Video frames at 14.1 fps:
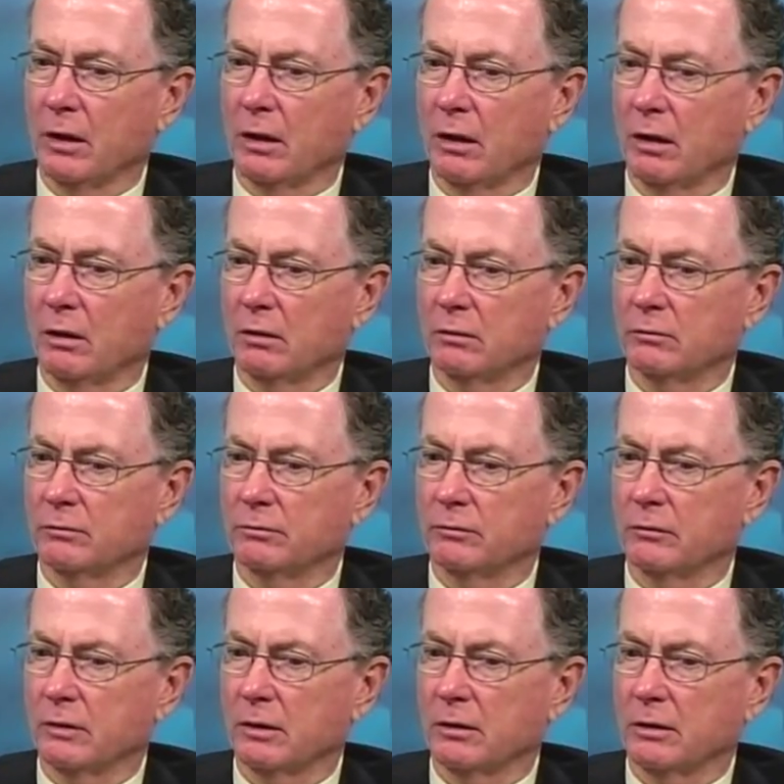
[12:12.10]
um,
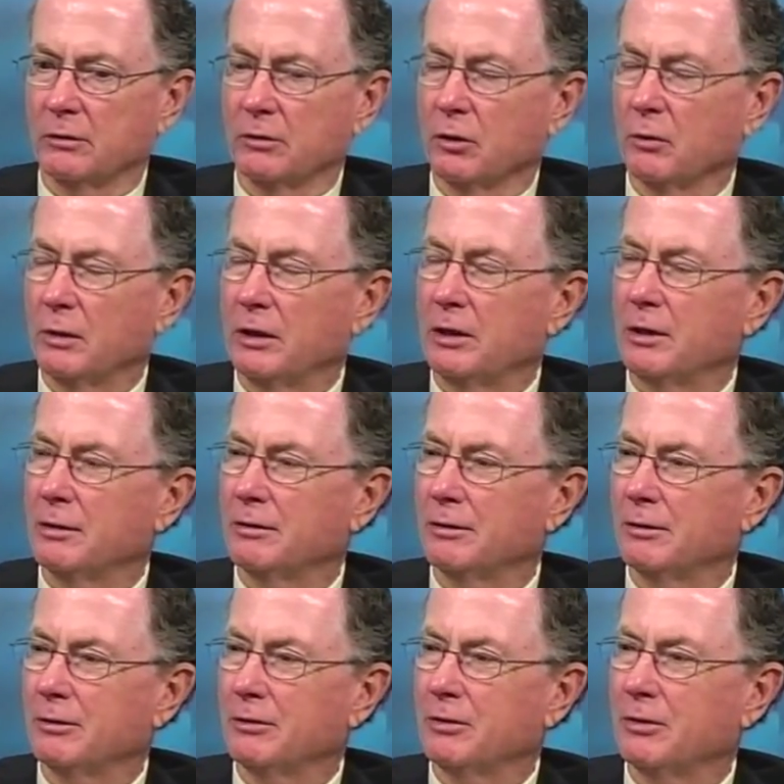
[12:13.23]
until we can
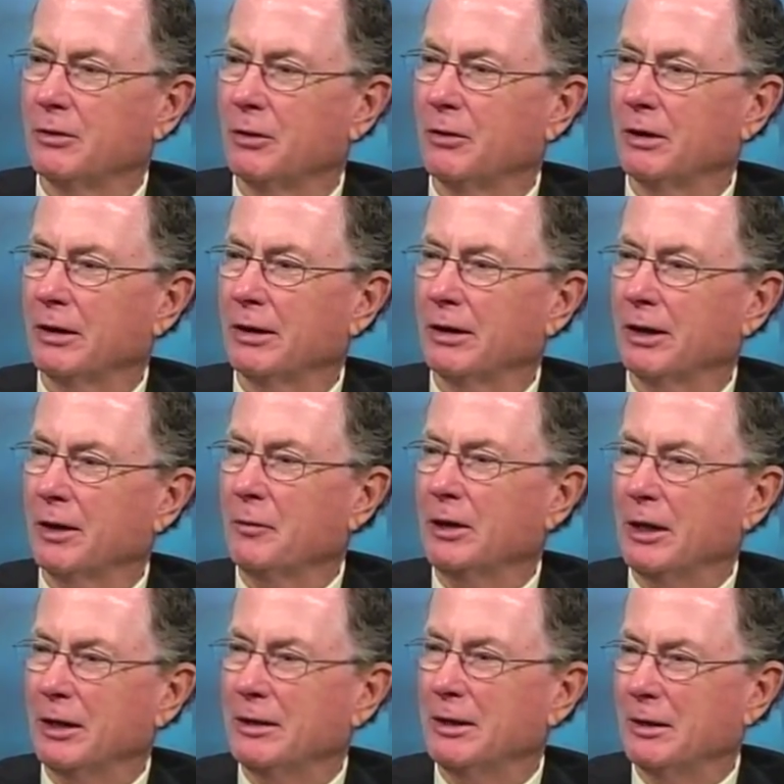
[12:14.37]
totally
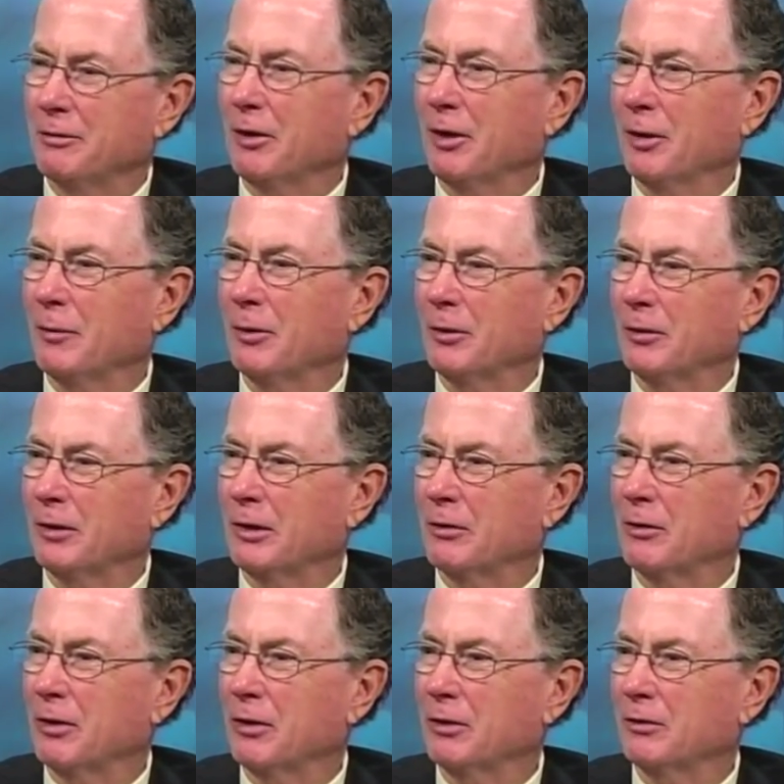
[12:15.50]
eliminate the availability
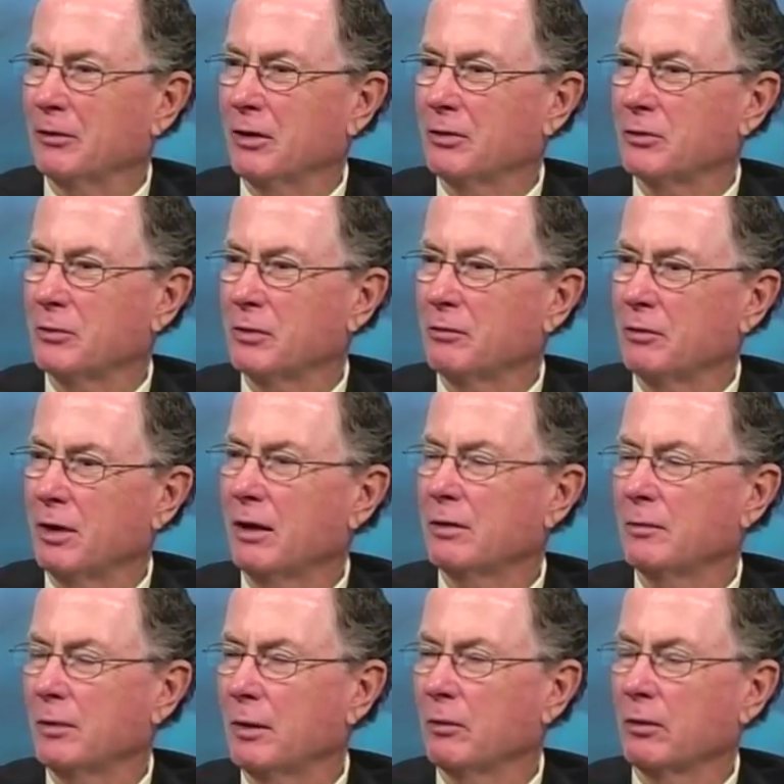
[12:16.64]
of drugs, we've got
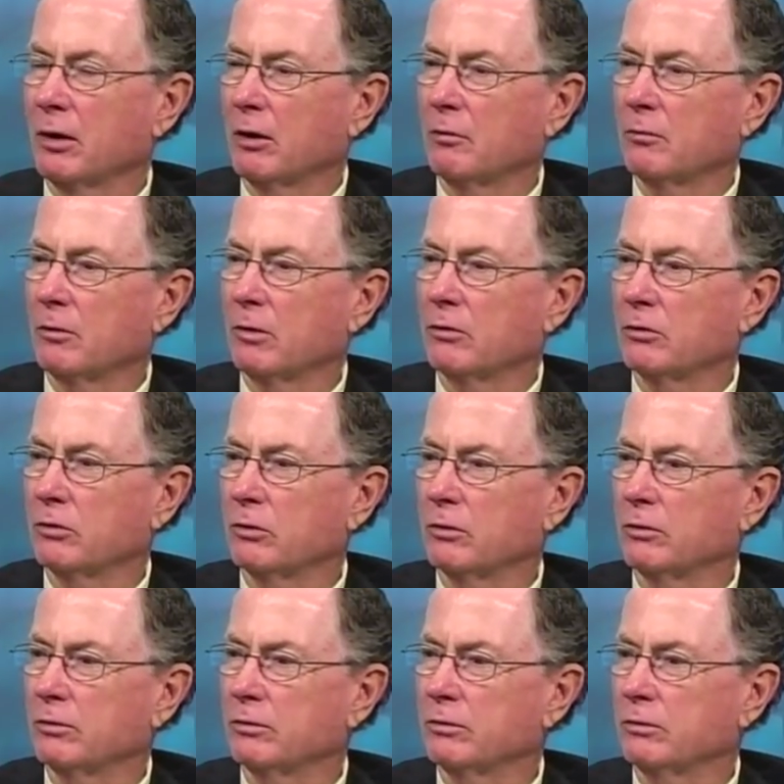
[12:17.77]
to be able to help folks who
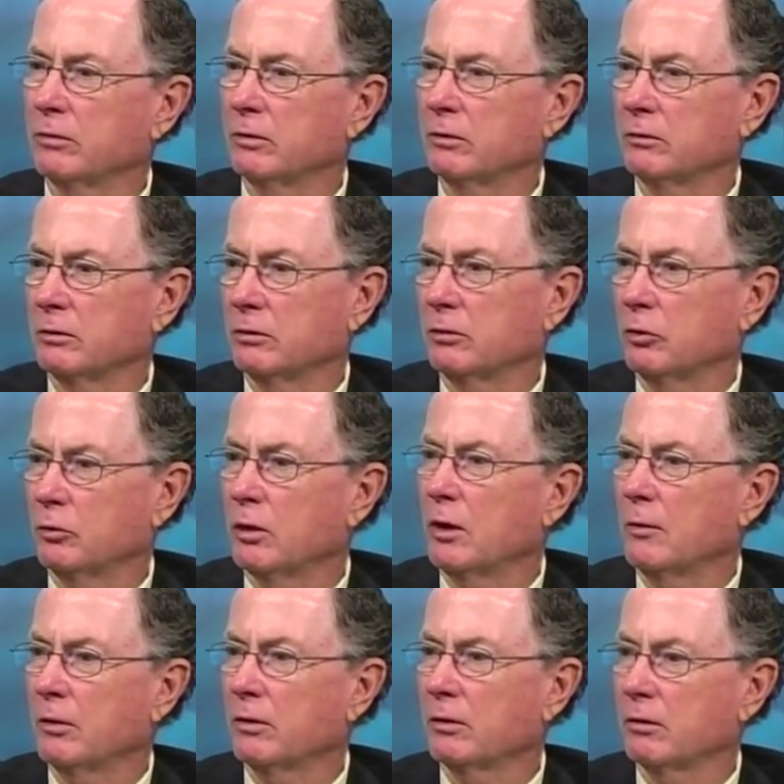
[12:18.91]
have who
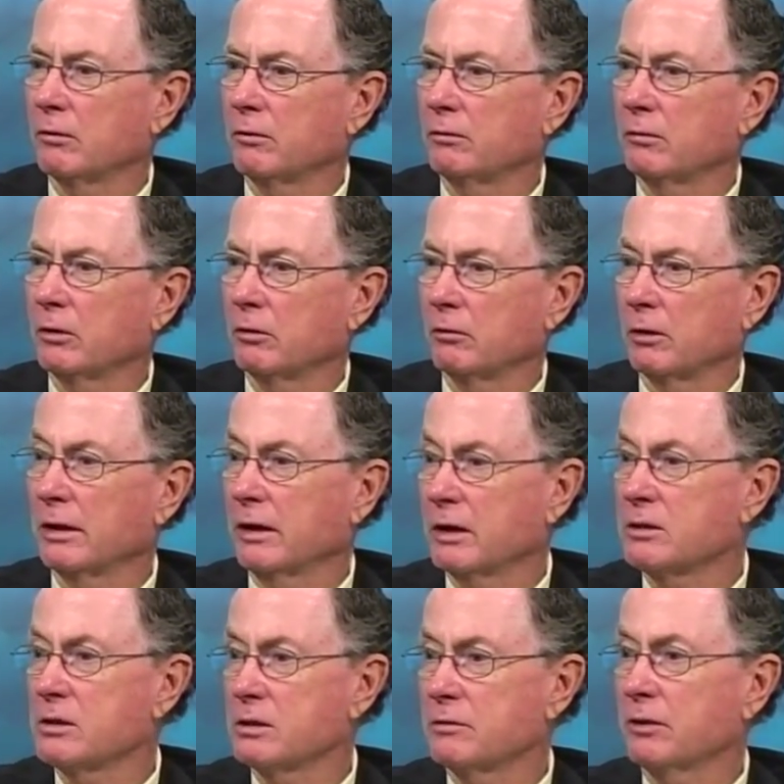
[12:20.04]
come under the, in
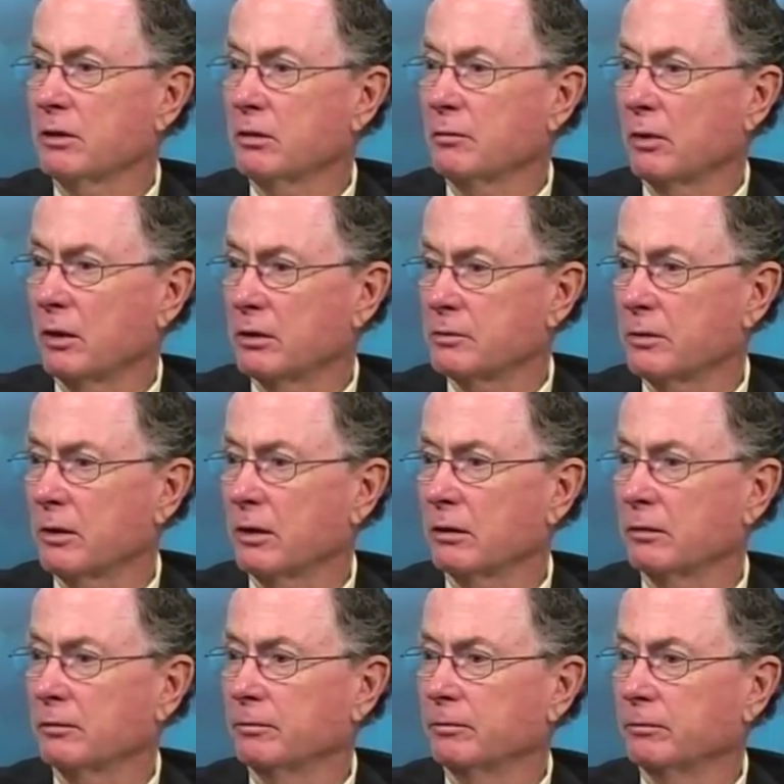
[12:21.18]
essence, victimized by it.
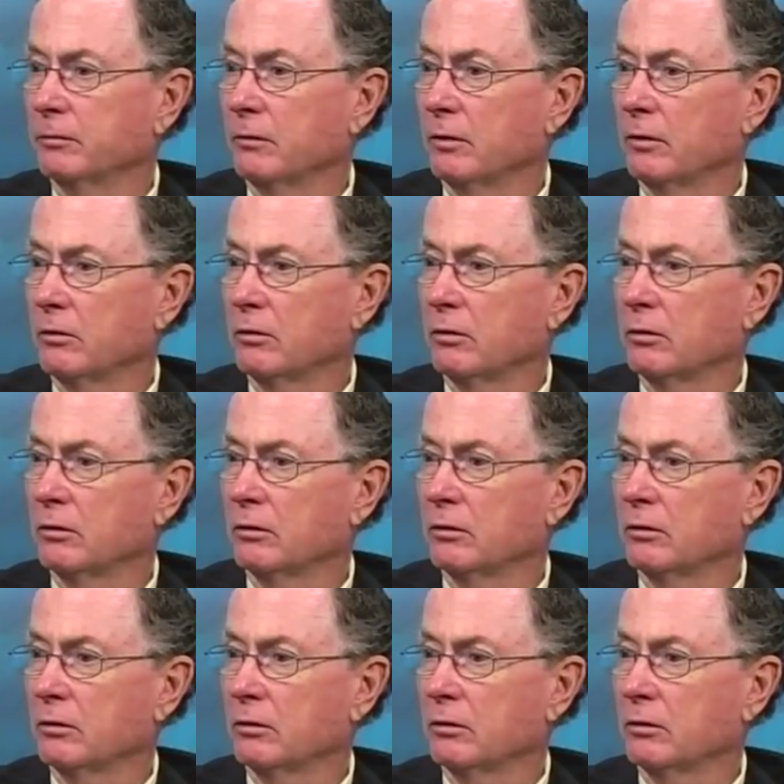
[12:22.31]
Right. That's right. Mm-hmm. We'll